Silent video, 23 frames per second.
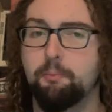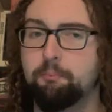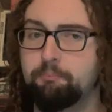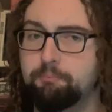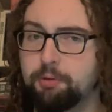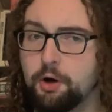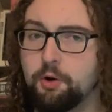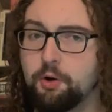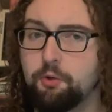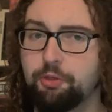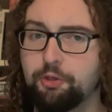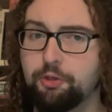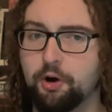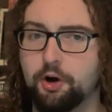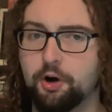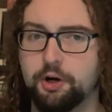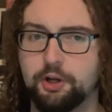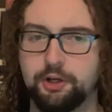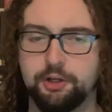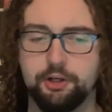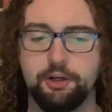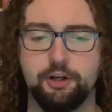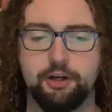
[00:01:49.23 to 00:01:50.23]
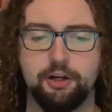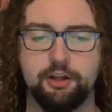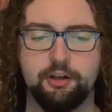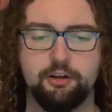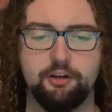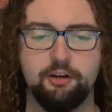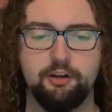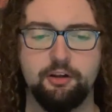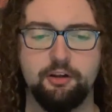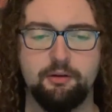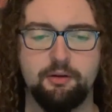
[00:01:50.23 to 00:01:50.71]
Both are good,
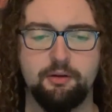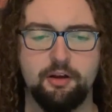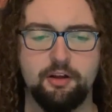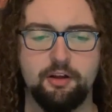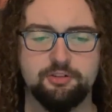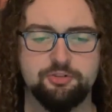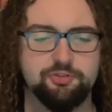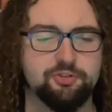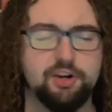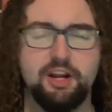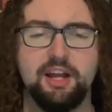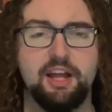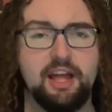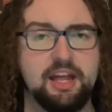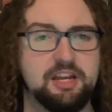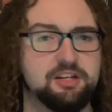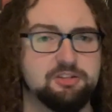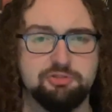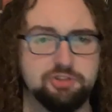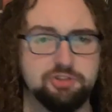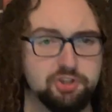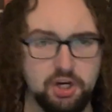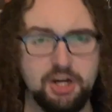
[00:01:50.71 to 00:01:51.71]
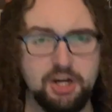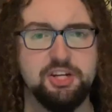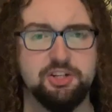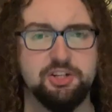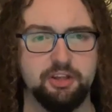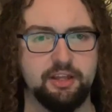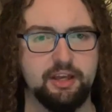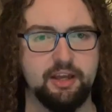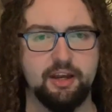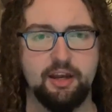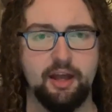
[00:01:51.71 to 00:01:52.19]
and
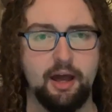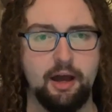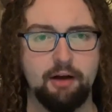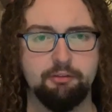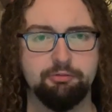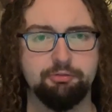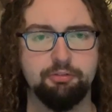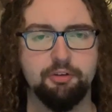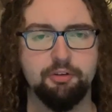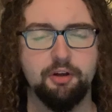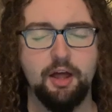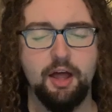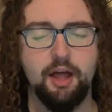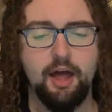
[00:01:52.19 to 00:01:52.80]
strangely enough,